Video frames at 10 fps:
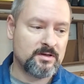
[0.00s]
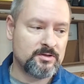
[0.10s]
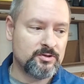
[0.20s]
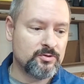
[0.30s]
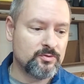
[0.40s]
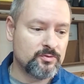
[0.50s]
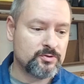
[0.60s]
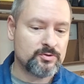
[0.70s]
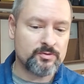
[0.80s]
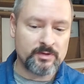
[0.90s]
you
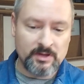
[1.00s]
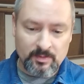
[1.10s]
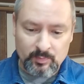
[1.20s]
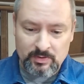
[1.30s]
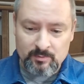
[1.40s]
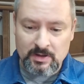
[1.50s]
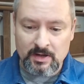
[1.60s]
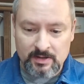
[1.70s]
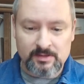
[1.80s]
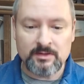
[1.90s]
to keep in
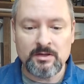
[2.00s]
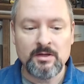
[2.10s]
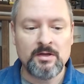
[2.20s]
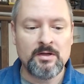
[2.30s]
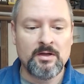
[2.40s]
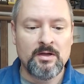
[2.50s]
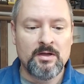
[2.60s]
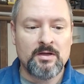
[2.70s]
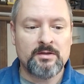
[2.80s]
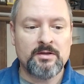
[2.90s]
mind
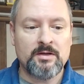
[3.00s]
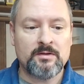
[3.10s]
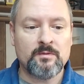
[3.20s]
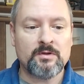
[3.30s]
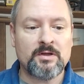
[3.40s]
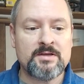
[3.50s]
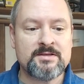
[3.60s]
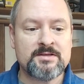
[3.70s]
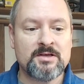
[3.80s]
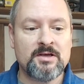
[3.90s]
that what I
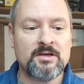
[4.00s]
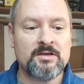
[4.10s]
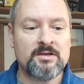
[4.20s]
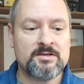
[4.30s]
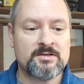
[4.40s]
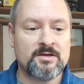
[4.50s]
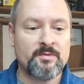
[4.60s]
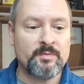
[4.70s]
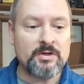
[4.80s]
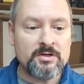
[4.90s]
say is an
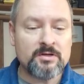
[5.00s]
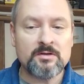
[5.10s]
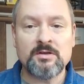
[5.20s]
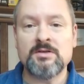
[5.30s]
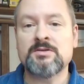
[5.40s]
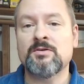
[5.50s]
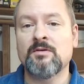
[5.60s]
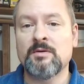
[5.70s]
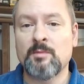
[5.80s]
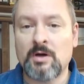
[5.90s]
opinion, it's
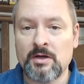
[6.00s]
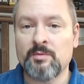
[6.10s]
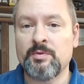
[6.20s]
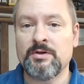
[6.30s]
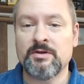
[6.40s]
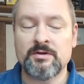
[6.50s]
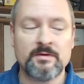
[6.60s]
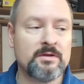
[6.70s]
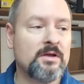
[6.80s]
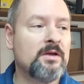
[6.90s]
only my
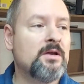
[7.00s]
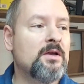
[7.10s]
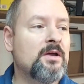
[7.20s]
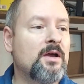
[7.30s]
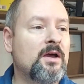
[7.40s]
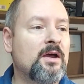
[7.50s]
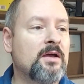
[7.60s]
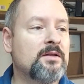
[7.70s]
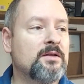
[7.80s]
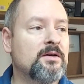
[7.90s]
opinion.
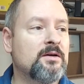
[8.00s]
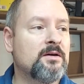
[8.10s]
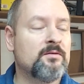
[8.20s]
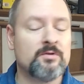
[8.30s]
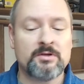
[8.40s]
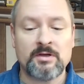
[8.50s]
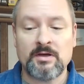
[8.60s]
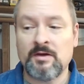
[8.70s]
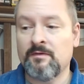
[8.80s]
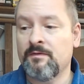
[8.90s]
And what
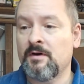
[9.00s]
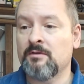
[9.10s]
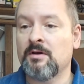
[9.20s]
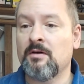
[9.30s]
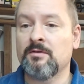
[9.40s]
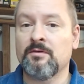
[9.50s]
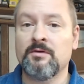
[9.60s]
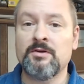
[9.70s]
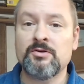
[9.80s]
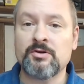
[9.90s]
I have found out
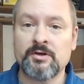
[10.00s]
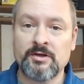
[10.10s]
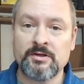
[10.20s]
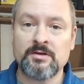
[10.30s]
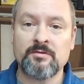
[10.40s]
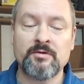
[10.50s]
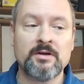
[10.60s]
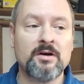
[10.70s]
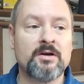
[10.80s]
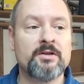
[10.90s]
on internet
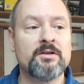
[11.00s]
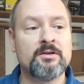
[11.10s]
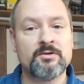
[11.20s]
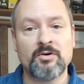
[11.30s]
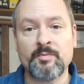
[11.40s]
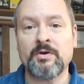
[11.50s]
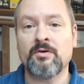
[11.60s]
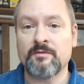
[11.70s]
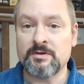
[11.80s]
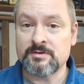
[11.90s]
regarding the
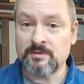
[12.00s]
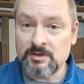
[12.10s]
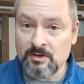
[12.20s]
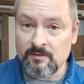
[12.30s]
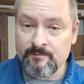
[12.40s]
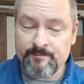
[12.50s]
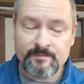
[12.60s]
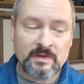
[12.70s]
topic of this video,